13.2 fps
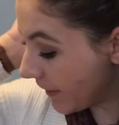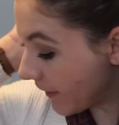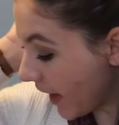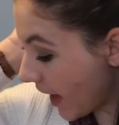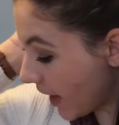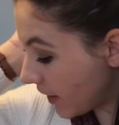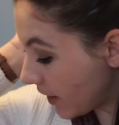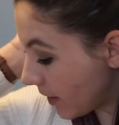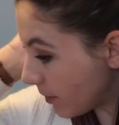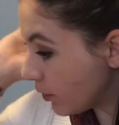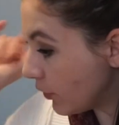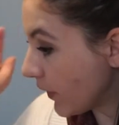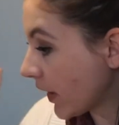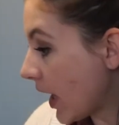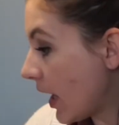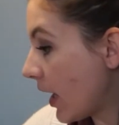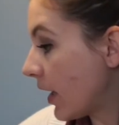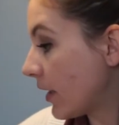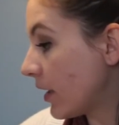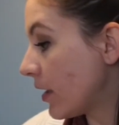then moving
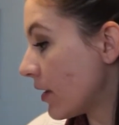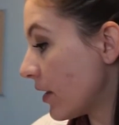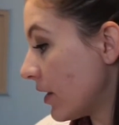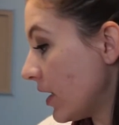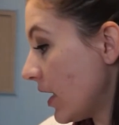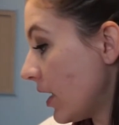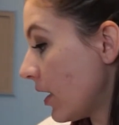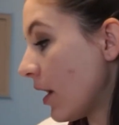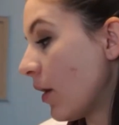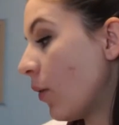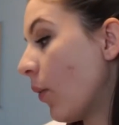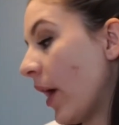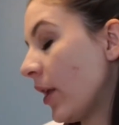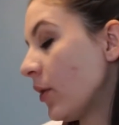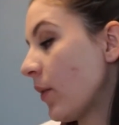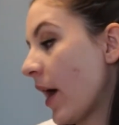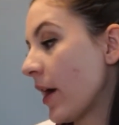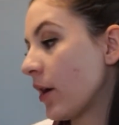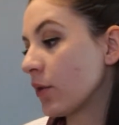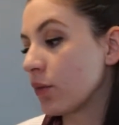on, the Wet n
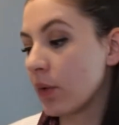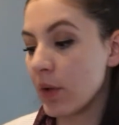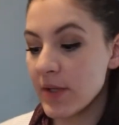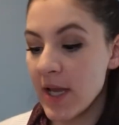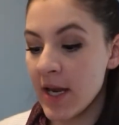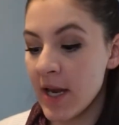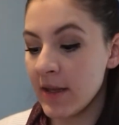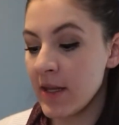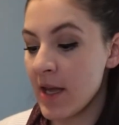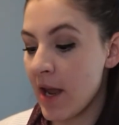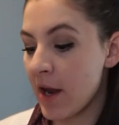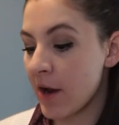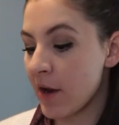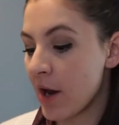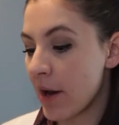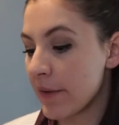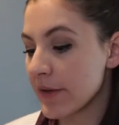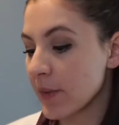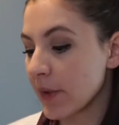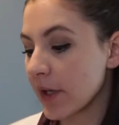Wild Rose in the Air, I
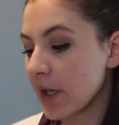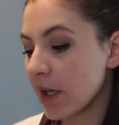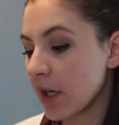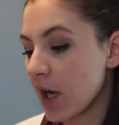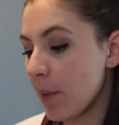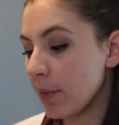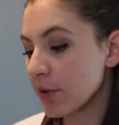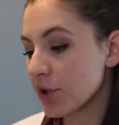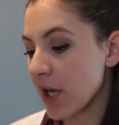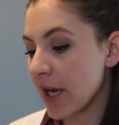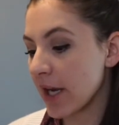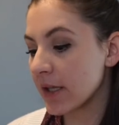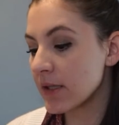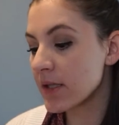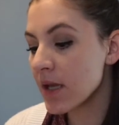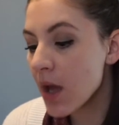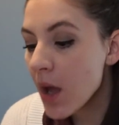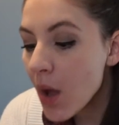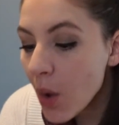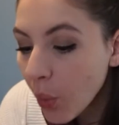was working on a couple shades.
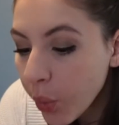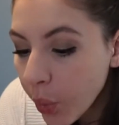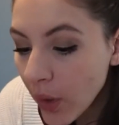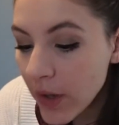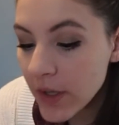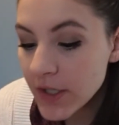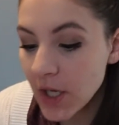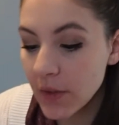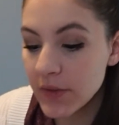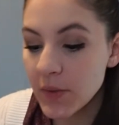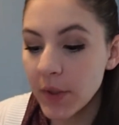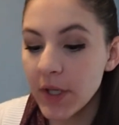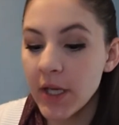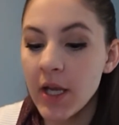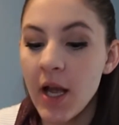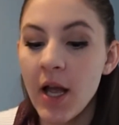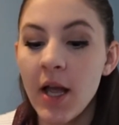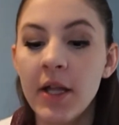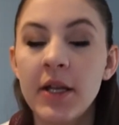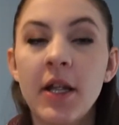So I was working
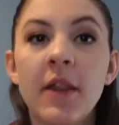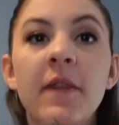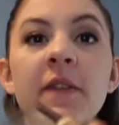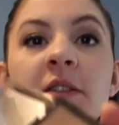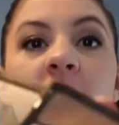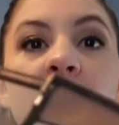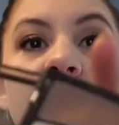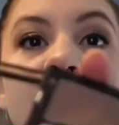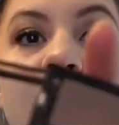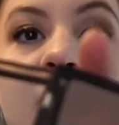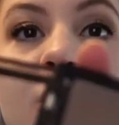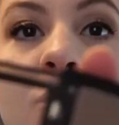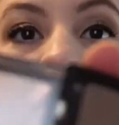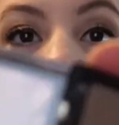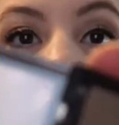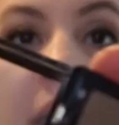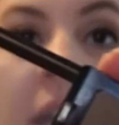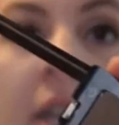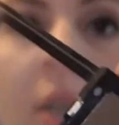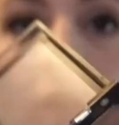on this transition
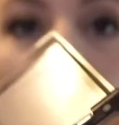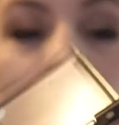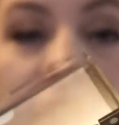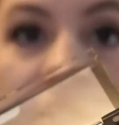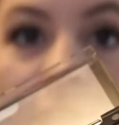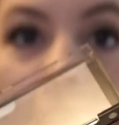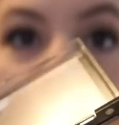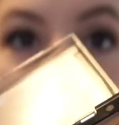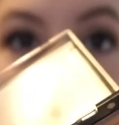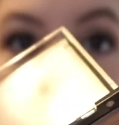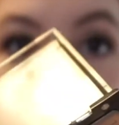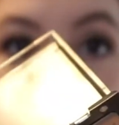shade, which I do have a